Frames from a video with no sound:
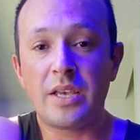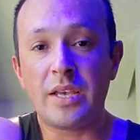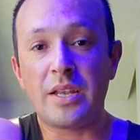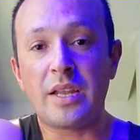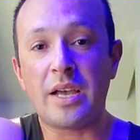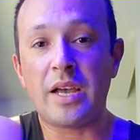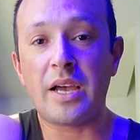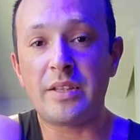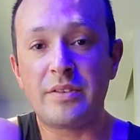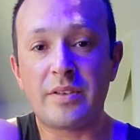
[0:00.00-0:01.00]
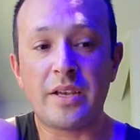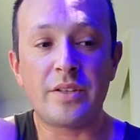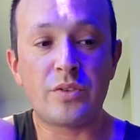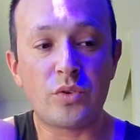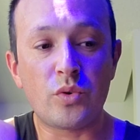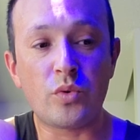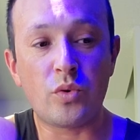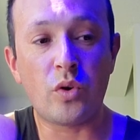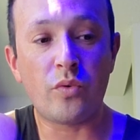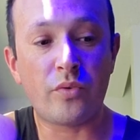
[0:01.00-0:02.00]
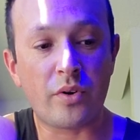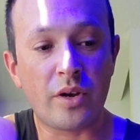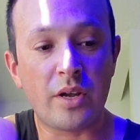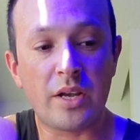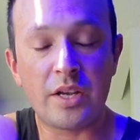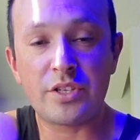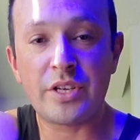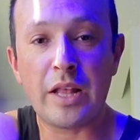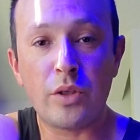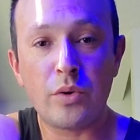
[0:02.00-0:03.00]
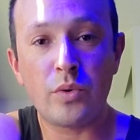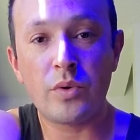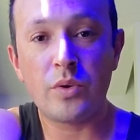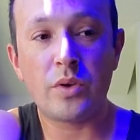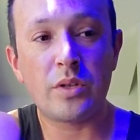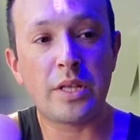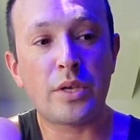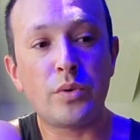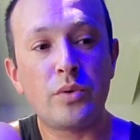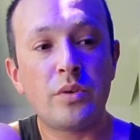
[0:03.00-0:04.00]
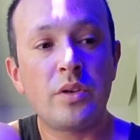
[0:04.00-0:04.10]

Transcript: and I decided to go for a shallow lagoon.